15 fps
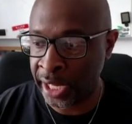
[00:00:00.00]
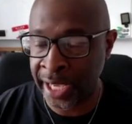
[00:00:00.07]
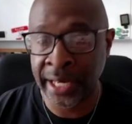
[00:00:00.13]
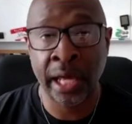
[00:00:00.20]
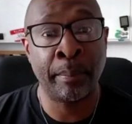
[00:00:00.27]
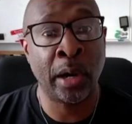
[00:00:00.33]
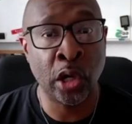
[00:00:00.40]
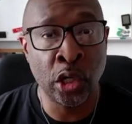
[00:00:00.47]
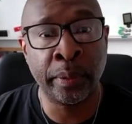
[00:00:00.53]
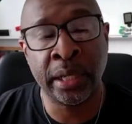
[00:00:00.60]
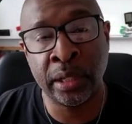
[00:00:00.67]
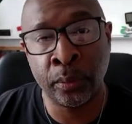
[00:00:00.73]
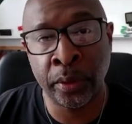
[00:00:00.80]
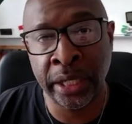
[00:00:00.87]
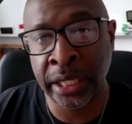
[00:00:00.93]
And I'm
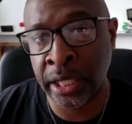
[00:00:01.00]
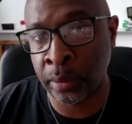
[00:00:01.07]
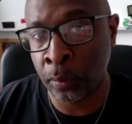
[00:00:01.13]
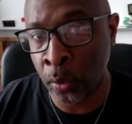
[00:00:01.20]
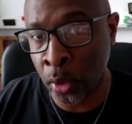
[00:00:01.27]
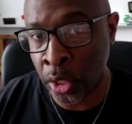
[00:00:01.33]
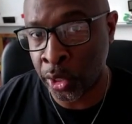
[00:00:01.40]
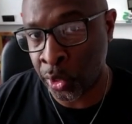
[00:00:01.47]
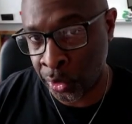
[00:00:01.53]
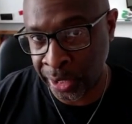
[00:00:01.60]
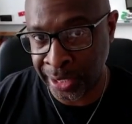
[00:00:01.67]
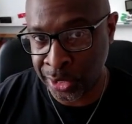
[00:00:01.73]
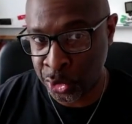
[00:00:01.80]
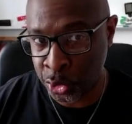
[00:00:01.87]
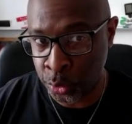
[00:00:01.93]
hoping we can work on
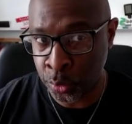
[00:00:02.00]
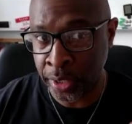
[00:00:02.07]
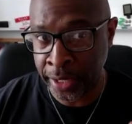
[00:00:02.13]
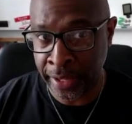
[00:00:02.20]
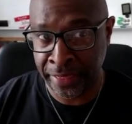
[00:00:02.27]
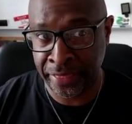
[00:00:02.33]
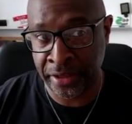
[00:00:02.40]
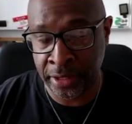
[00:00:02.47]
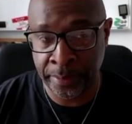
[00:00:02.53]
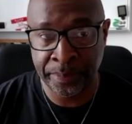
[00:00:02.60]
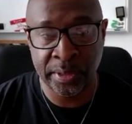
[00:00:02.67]
it together.